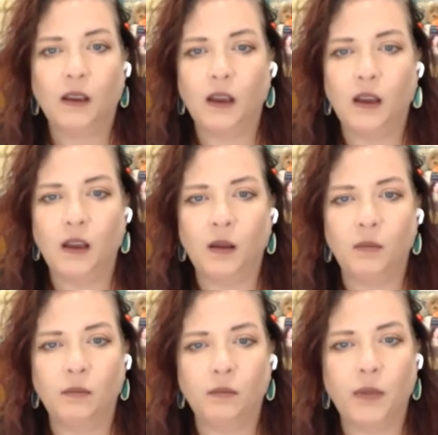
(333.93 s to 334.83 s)

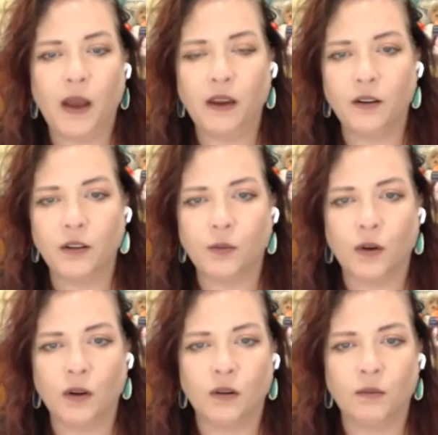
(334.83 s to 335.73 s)
Um, buyers
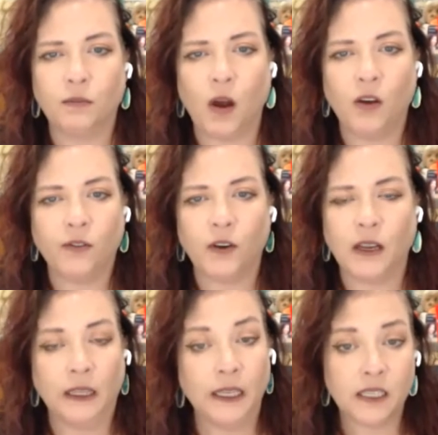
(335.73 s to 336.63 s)
were offering
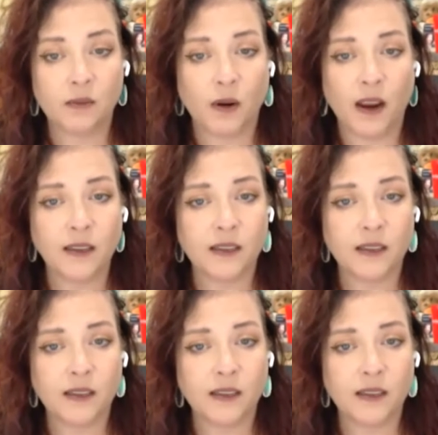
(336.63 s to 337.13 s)
list price.